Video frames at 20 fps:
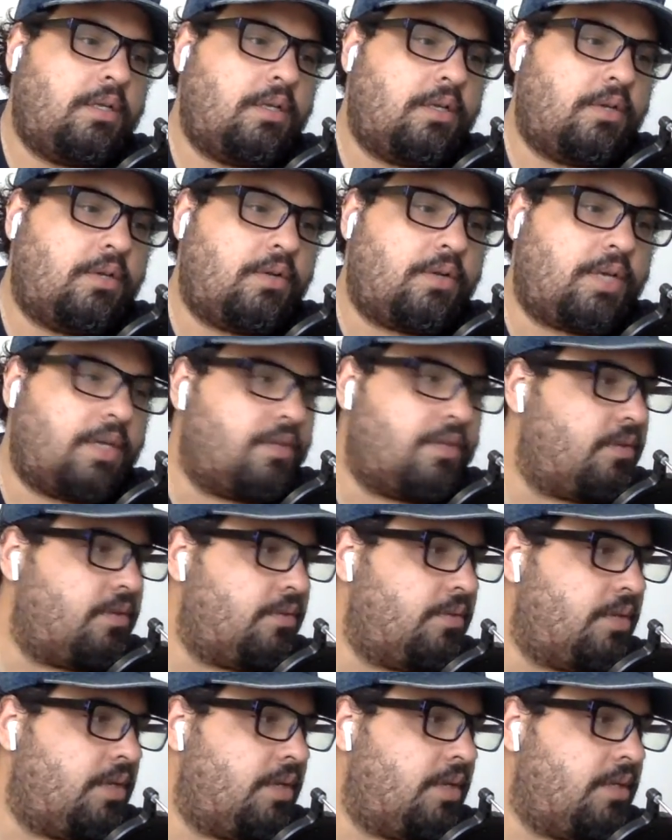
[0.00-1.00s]
Okay, so
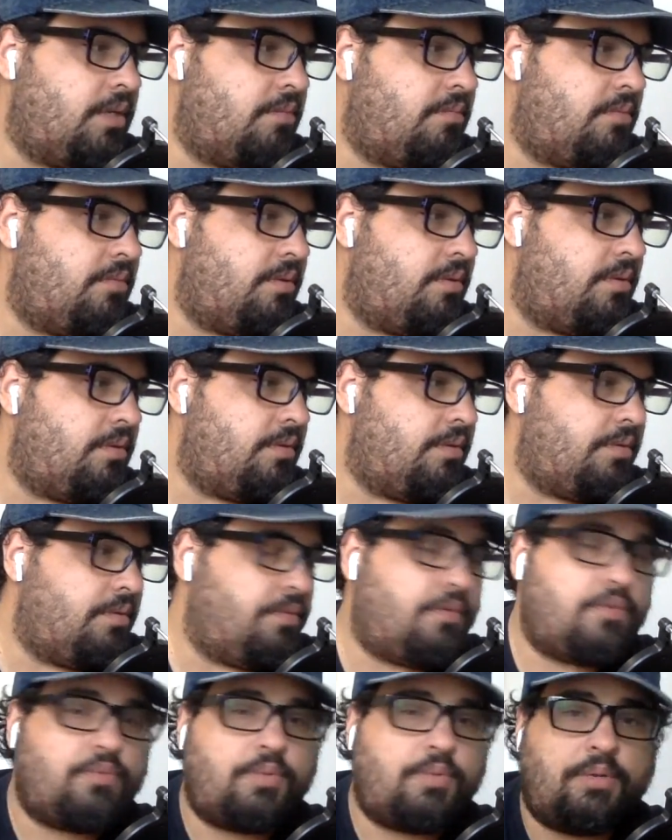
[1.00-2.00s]
the
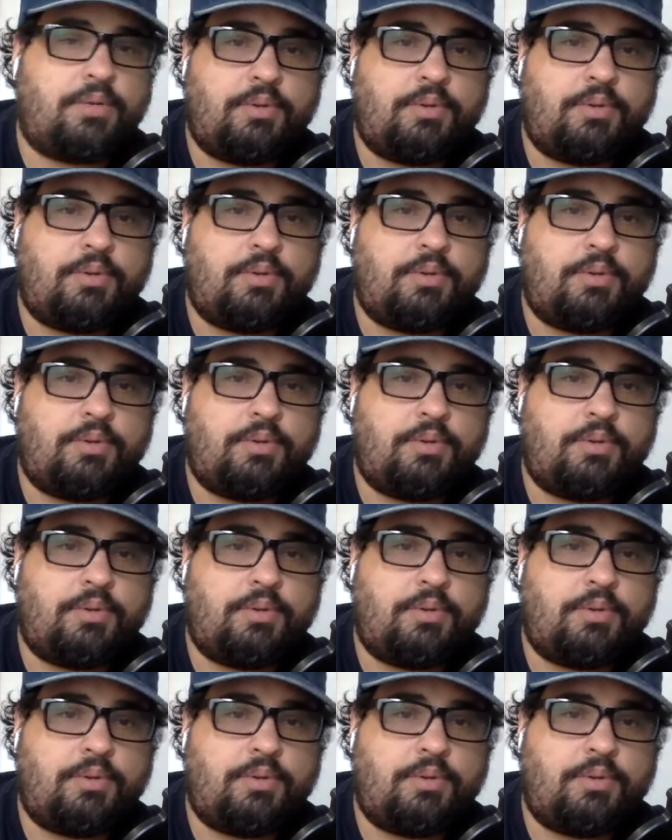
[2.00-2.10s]
first one